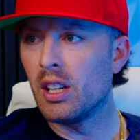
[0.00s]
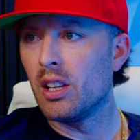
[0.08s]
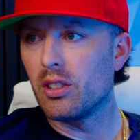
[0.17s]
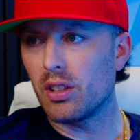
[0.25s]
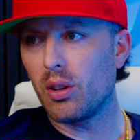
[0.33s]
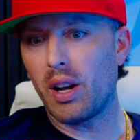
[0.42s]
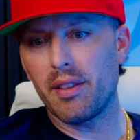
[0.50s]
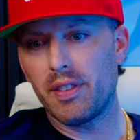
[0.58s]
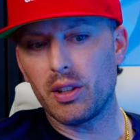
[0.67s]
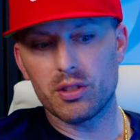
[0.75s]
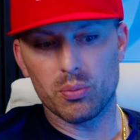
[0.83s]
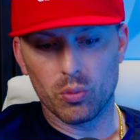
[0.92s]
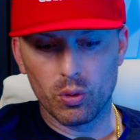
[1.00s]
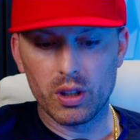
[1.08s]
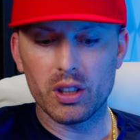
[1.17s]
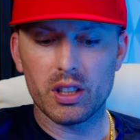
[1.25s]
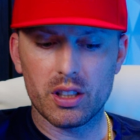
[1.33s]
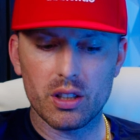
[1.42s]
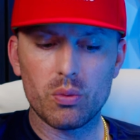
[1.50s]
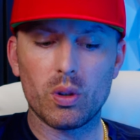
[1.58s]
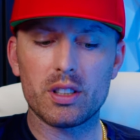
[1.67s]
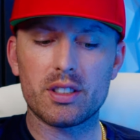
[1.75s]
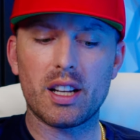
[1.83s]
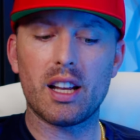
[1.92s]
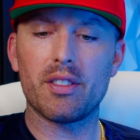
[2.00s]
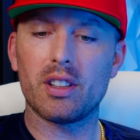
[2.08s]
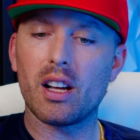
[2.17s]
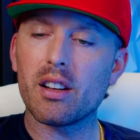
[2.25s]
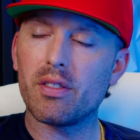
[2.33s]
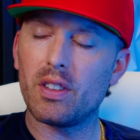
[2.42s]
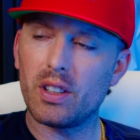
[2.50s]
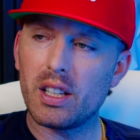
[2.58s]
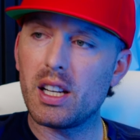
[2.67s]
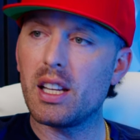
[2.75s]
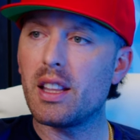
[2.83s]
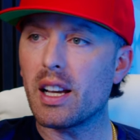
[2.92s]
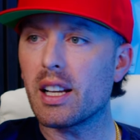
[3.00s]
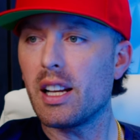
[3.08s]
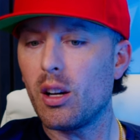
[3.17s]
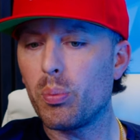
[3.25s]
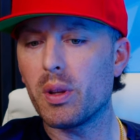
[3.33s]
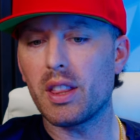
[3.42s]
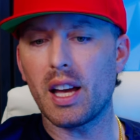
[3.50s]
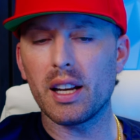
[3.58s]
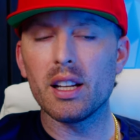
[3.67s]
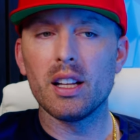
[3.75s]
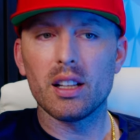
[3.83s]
So I found some really good ones that have a lot of validity that can help with that.